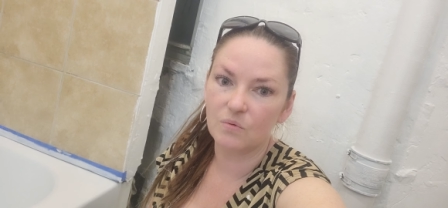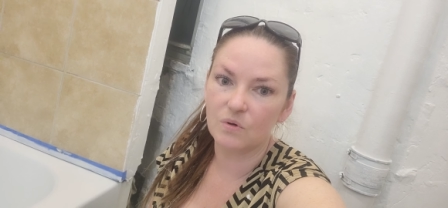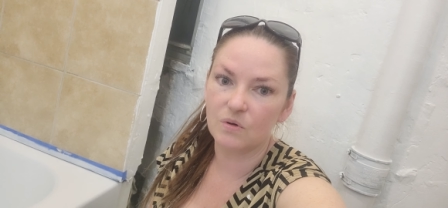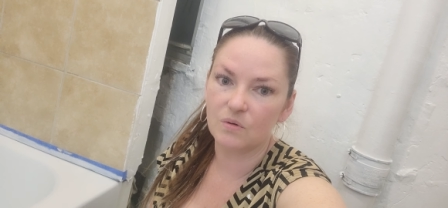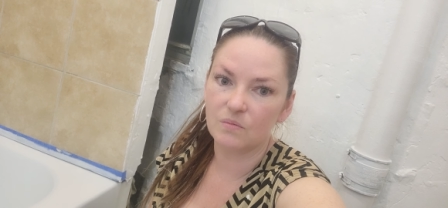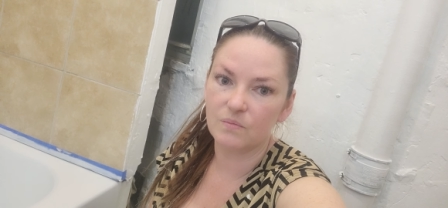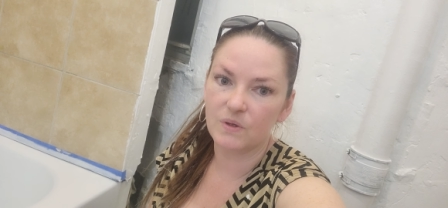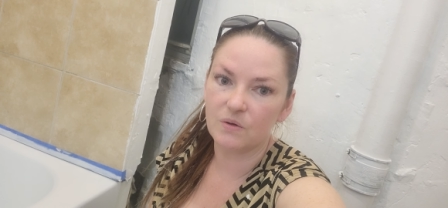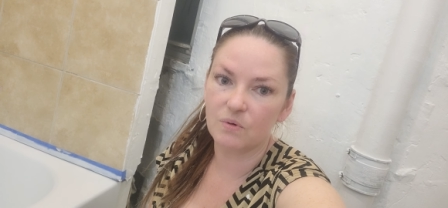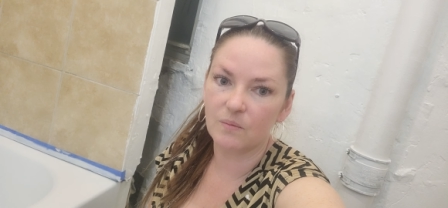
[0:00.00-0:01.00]
will
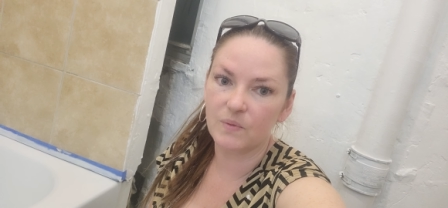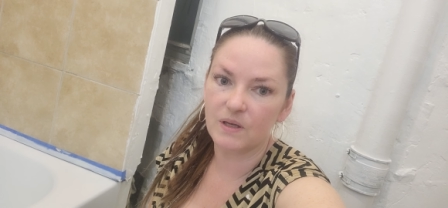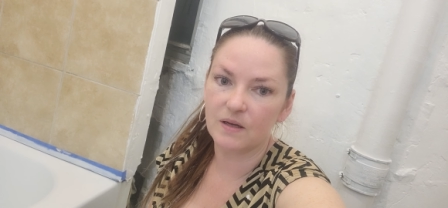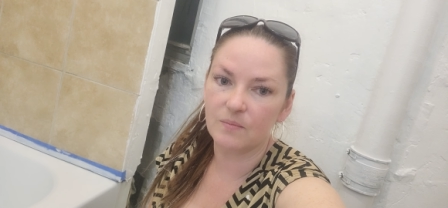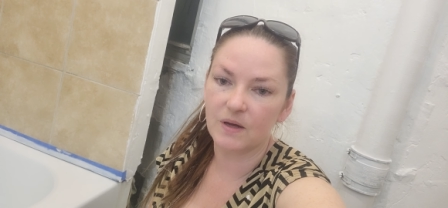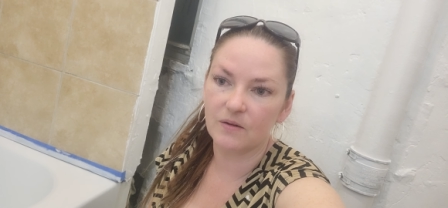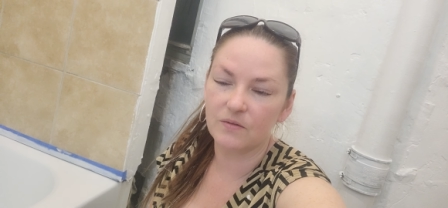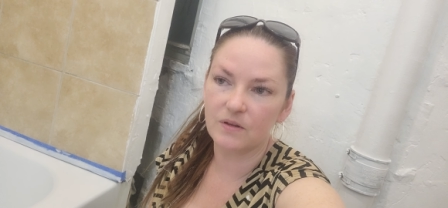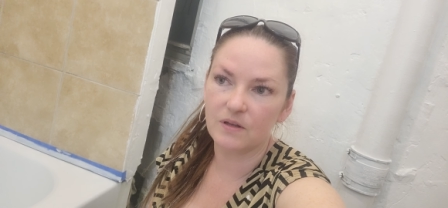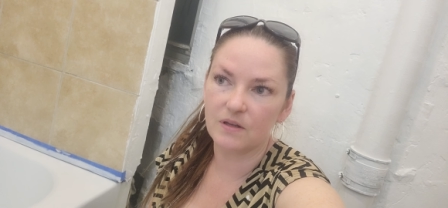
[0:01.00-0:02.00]
be grumpy
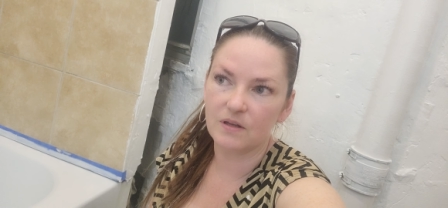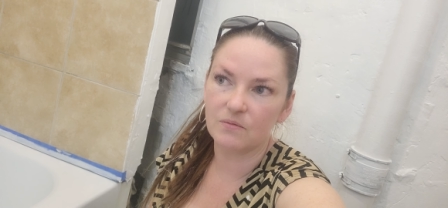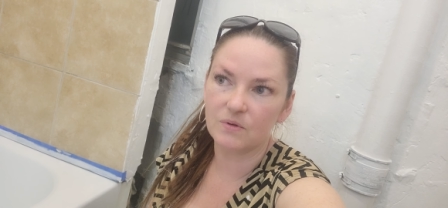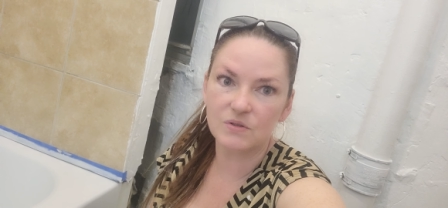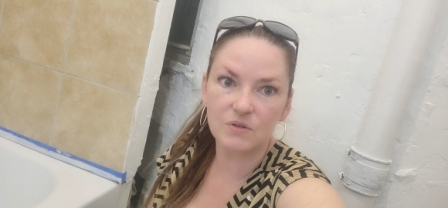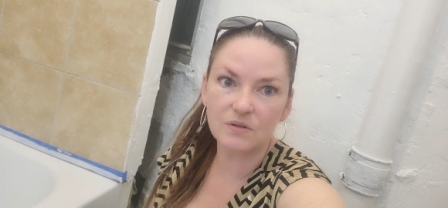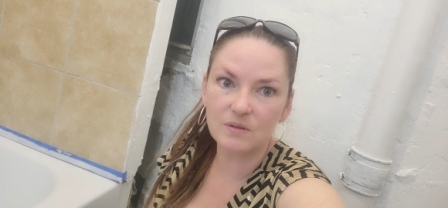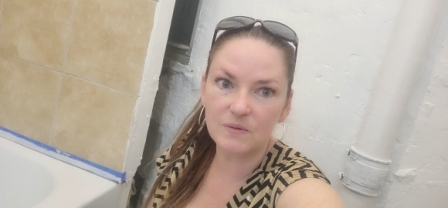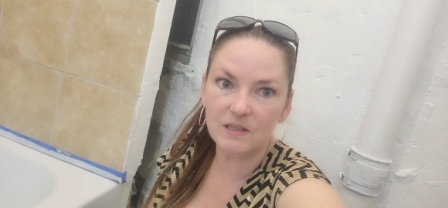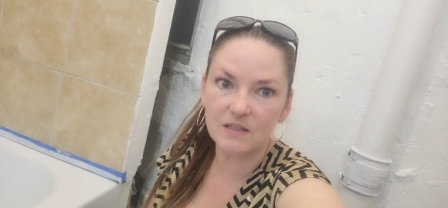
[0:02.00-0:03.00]
about the
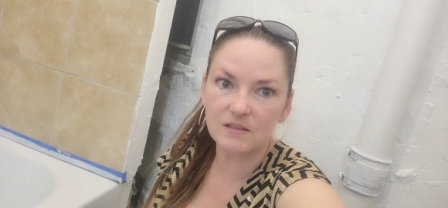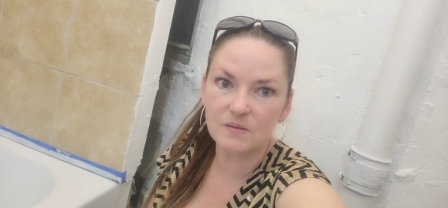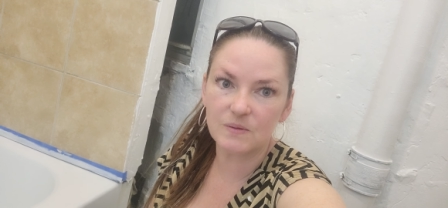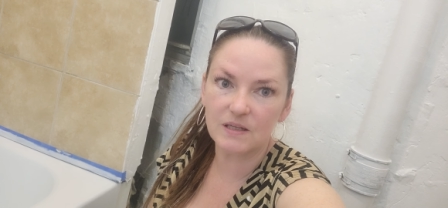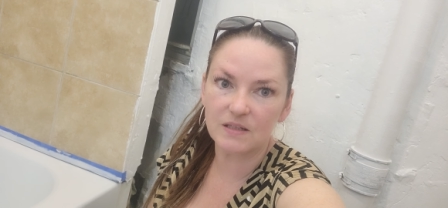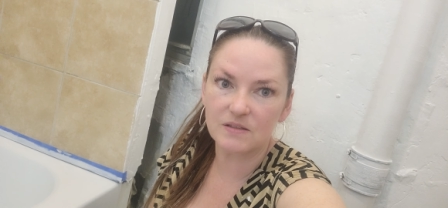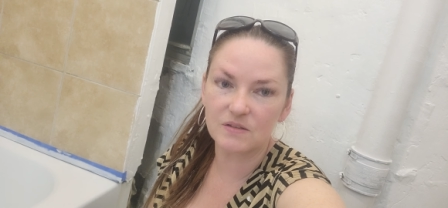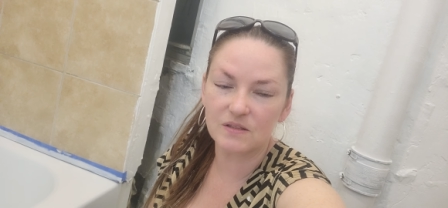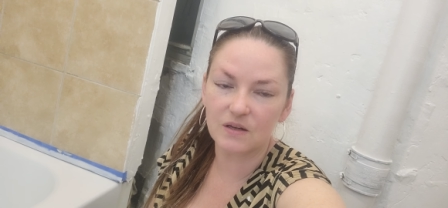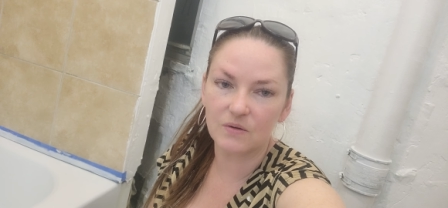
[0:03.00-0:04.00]
Rust-Oleum kits because
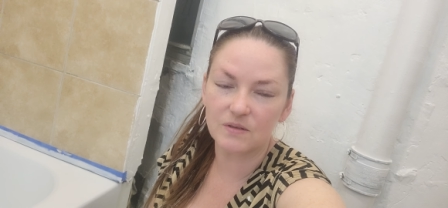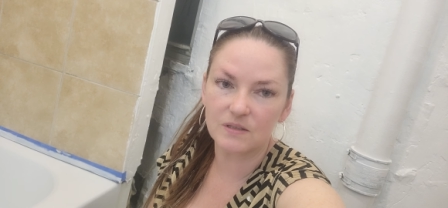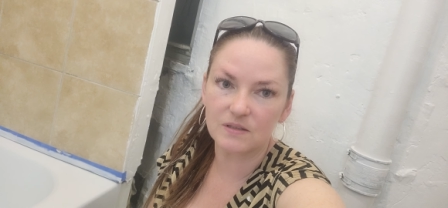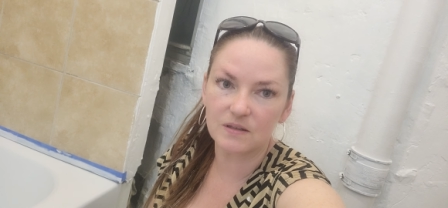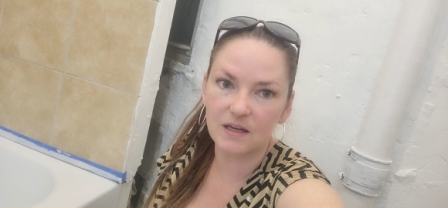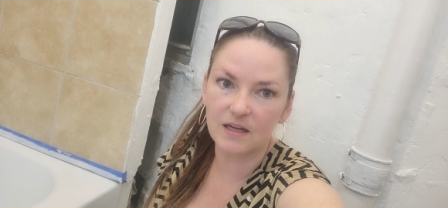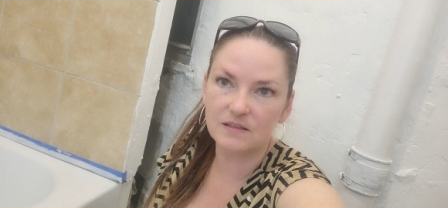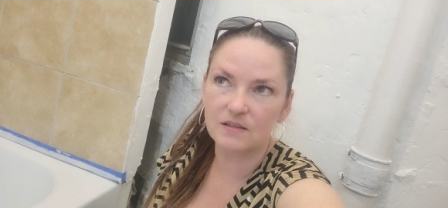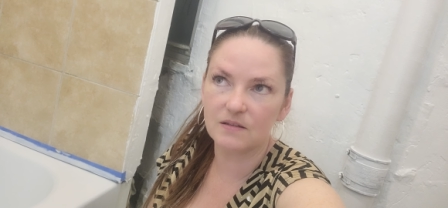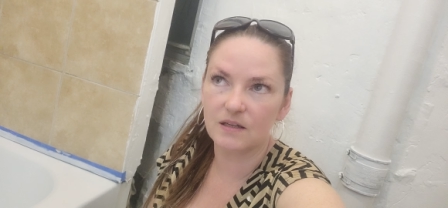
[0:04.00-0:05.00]
they'll say, oh, it doesn't
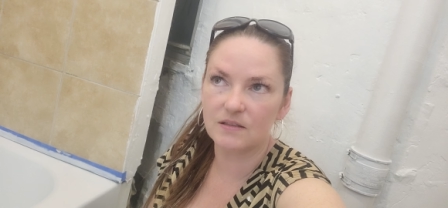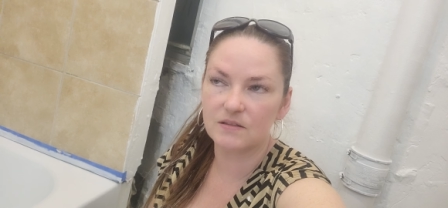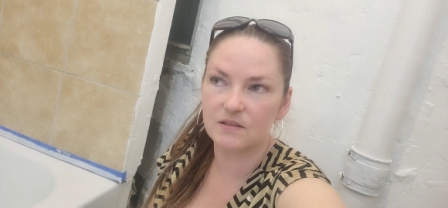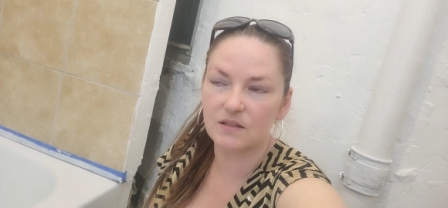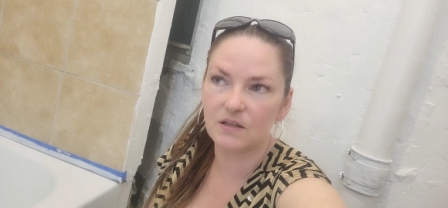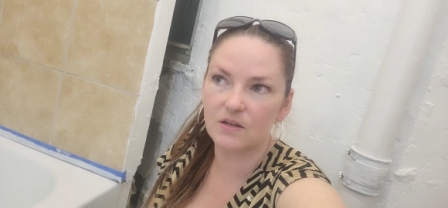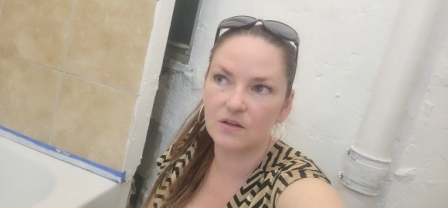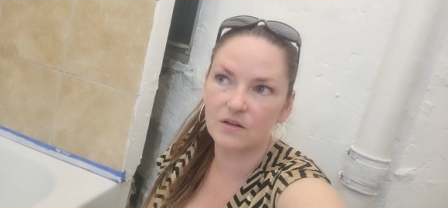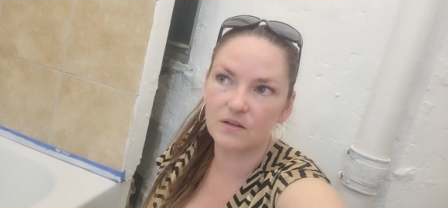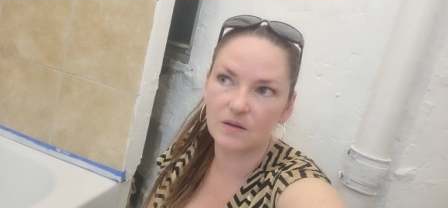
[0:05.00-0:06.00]
last. It lasted a year.